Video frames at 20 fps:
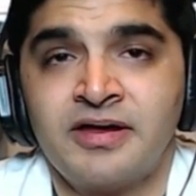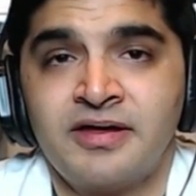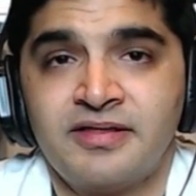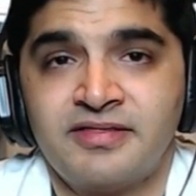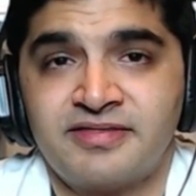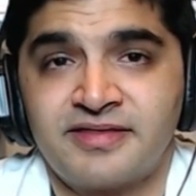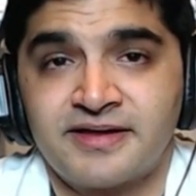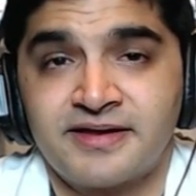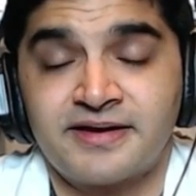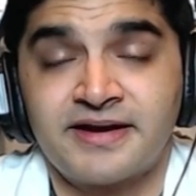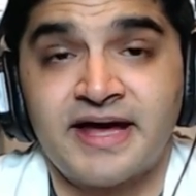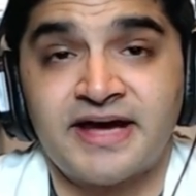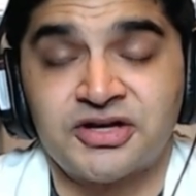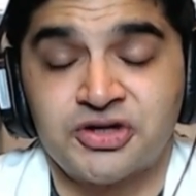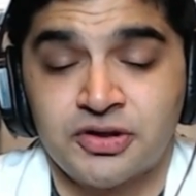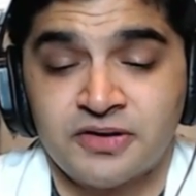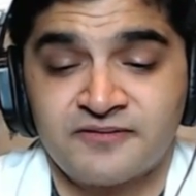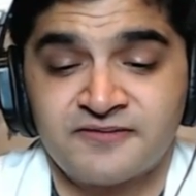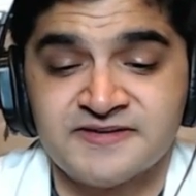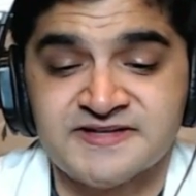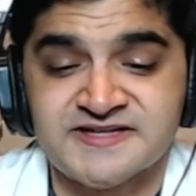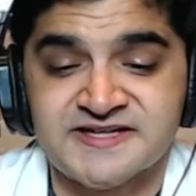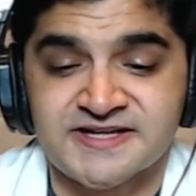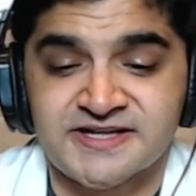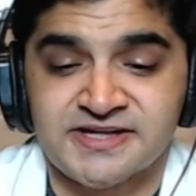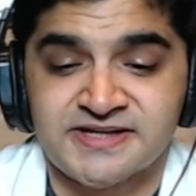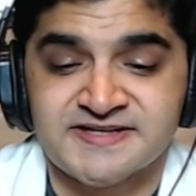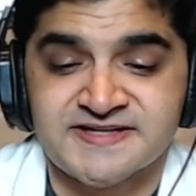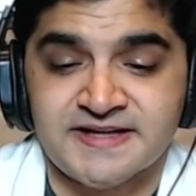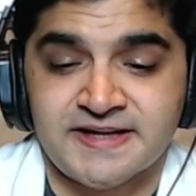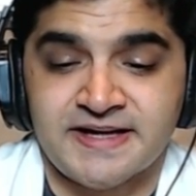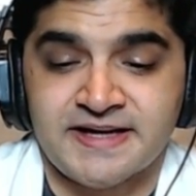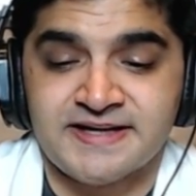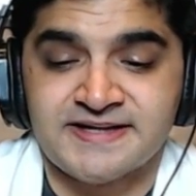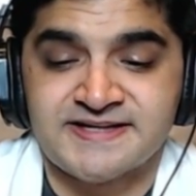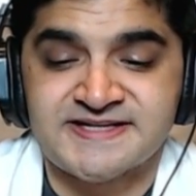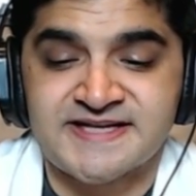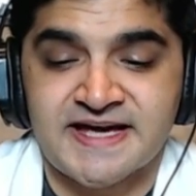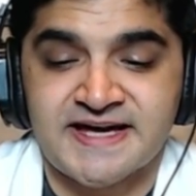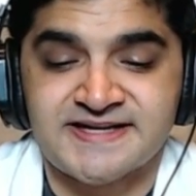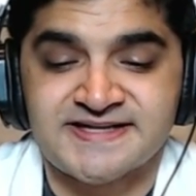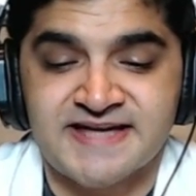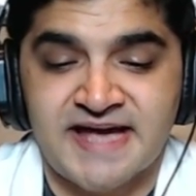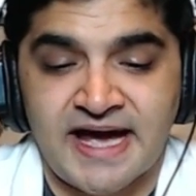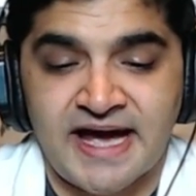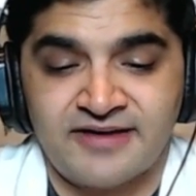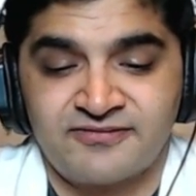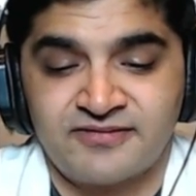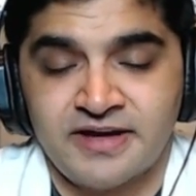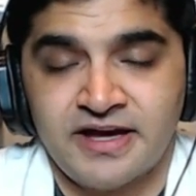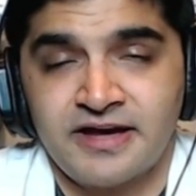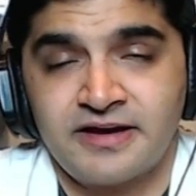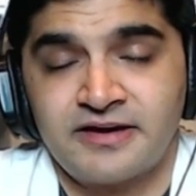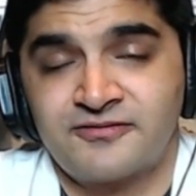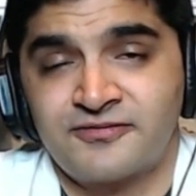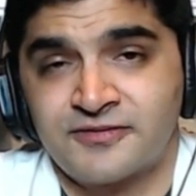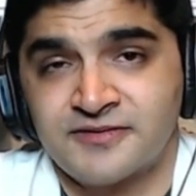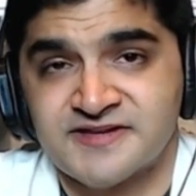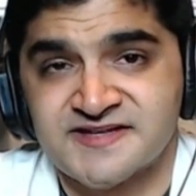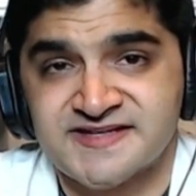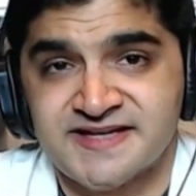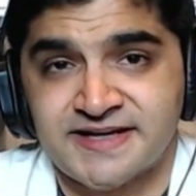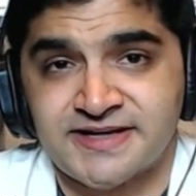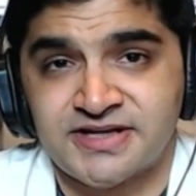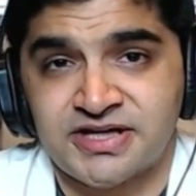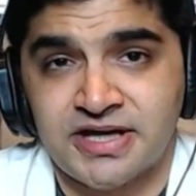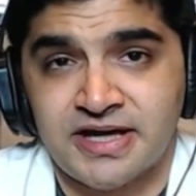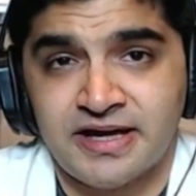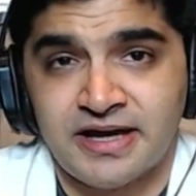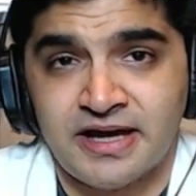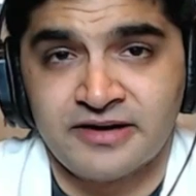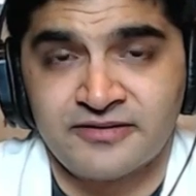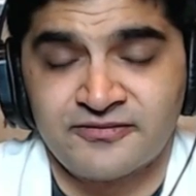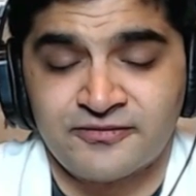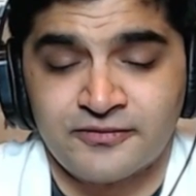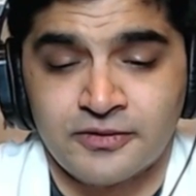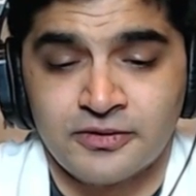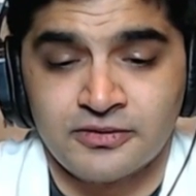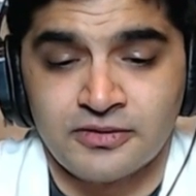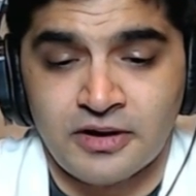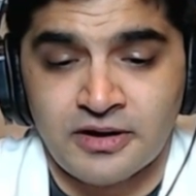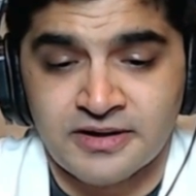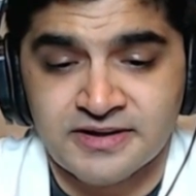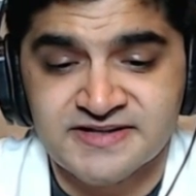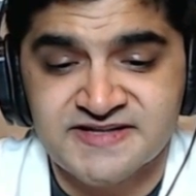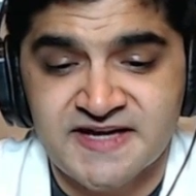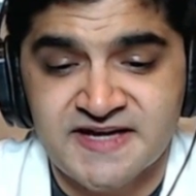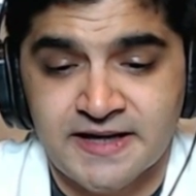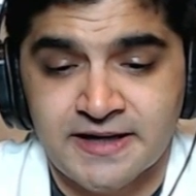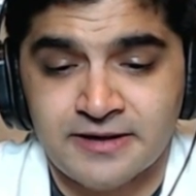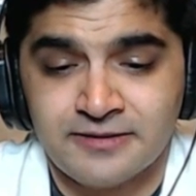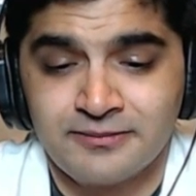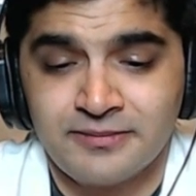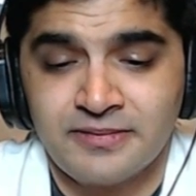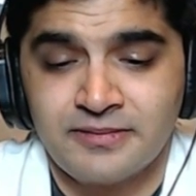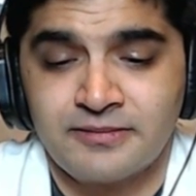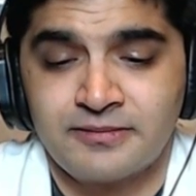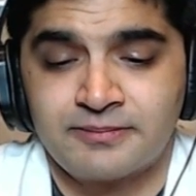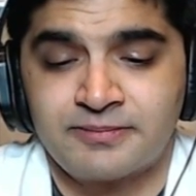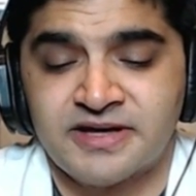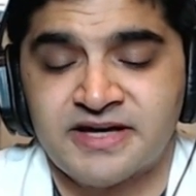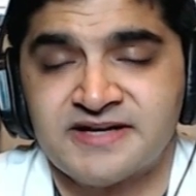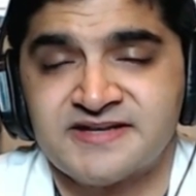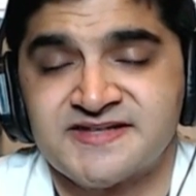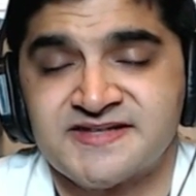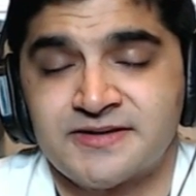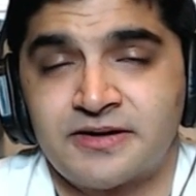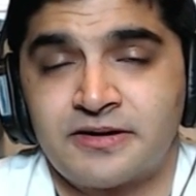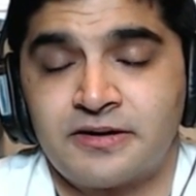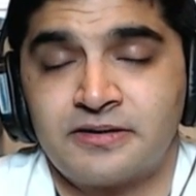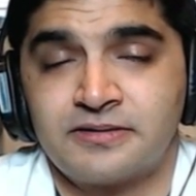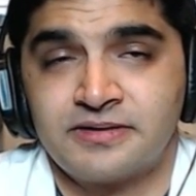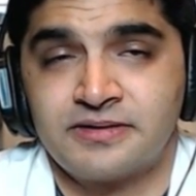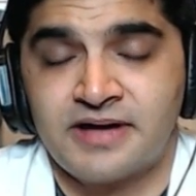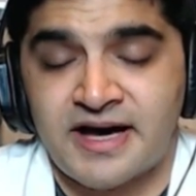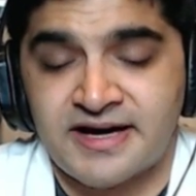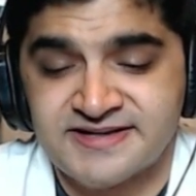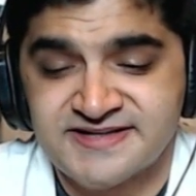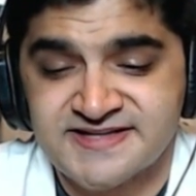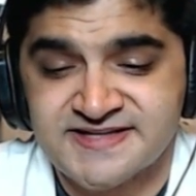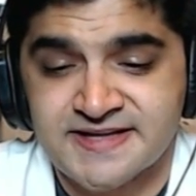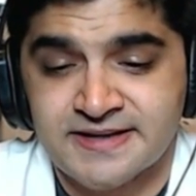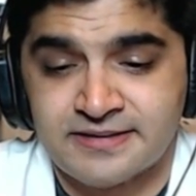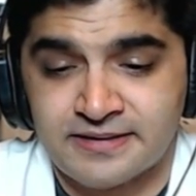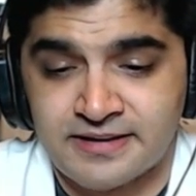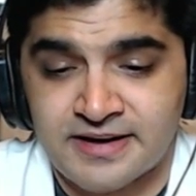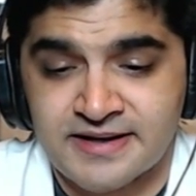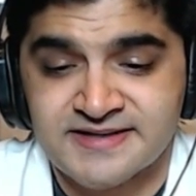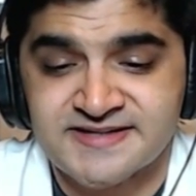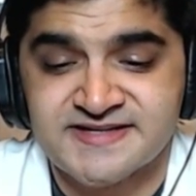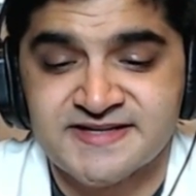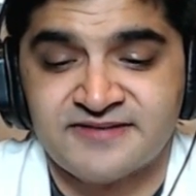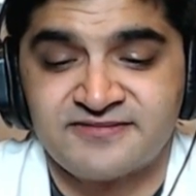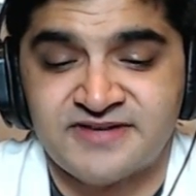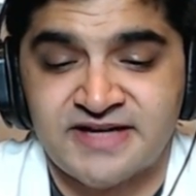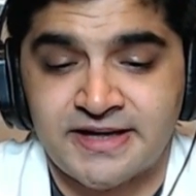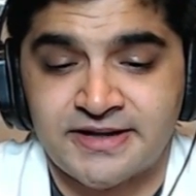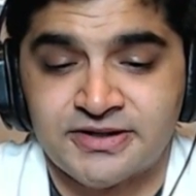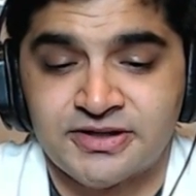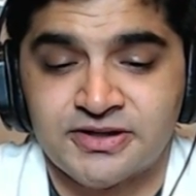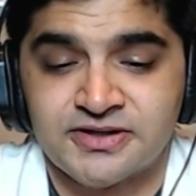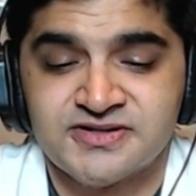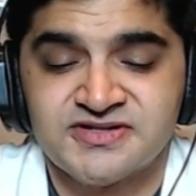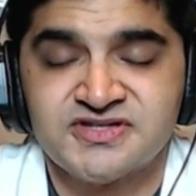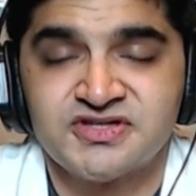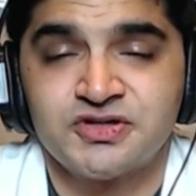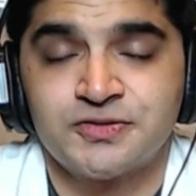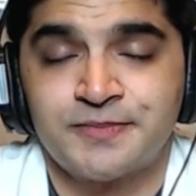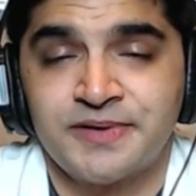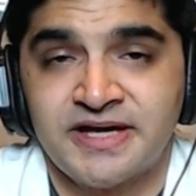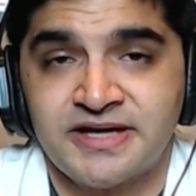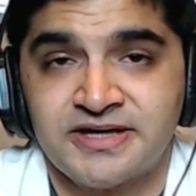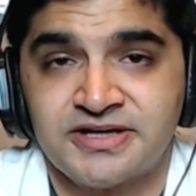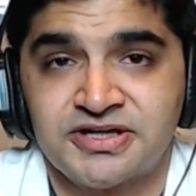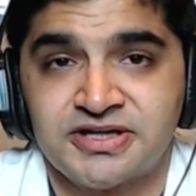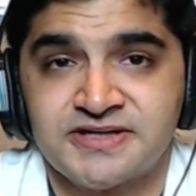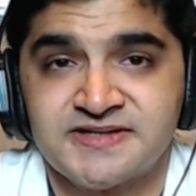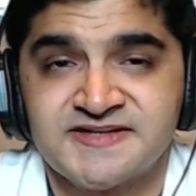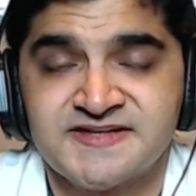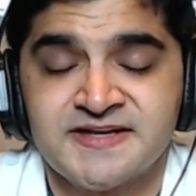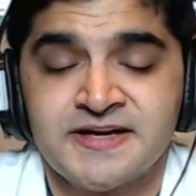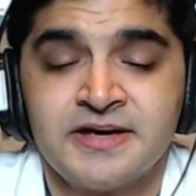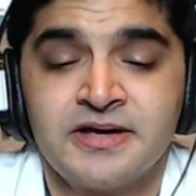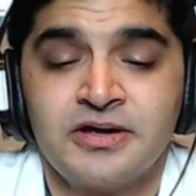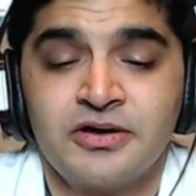The National Physicians Alliance has advocated for the Sunshine for a long time because there are lots and lots of dangers to patients